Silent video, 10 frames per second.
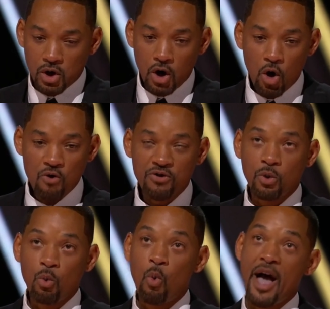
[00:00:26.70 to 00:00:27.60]

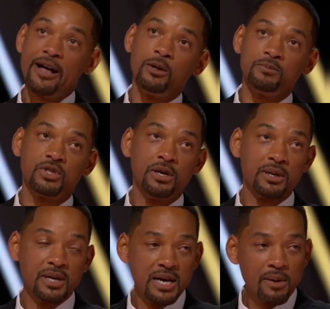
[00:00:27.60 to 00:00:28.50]
overwhelmed
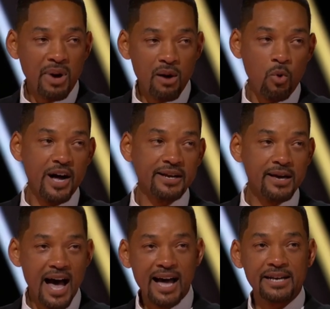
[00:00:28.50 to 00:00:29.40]
by what
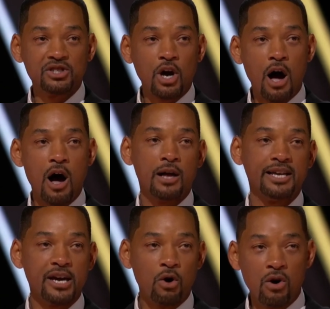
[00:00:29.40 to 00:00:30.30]
God is
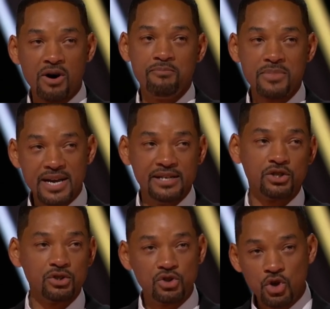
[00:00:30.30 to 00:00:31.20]
calling on me
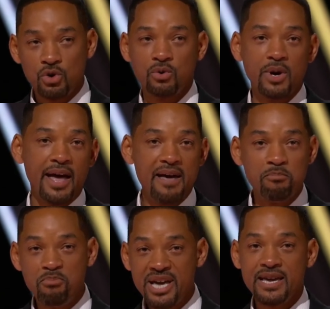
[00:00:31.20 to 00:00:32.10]
to do
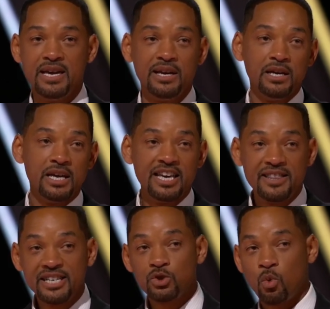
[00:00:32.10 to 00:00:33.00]
and be in
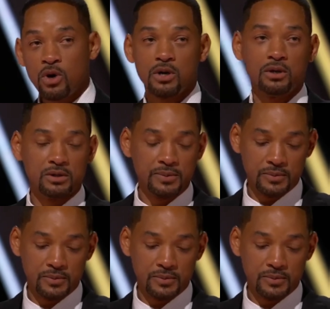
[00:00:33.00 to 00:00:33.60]
this world.